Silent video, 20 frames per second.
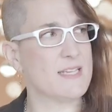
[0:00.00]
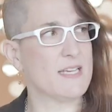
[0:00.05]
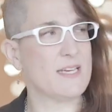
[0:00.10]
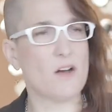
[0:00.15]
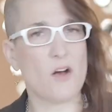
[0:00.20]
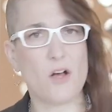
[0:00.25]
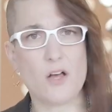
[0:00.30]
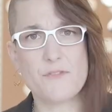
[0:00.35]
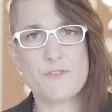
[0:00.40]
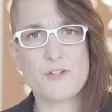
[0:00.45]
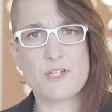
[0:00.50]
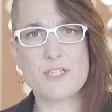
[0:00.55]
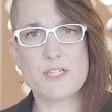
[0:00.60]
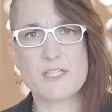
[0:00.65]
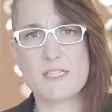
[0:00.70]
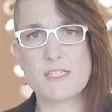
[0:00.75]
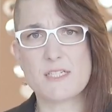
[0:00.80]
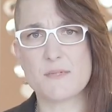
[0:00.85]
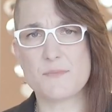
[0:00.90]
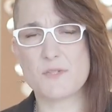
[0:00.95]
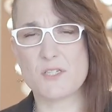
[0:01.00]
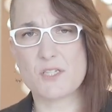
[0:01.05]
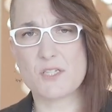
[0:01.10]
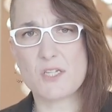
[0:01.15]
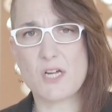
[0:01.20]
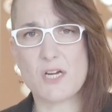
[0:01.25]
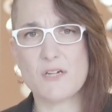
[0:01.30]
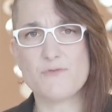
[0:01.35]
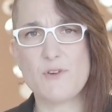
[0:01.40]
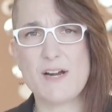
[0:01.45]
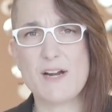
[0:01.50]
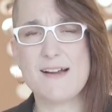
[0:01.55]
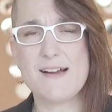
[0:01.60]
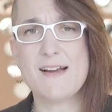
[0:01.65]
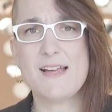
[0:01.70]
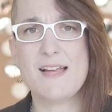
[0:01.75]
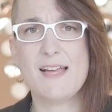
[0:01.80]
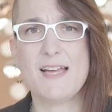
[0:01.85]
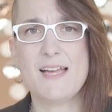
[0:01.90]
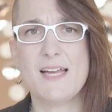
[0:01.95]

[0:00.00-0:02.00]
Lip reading: in all of your systems and software.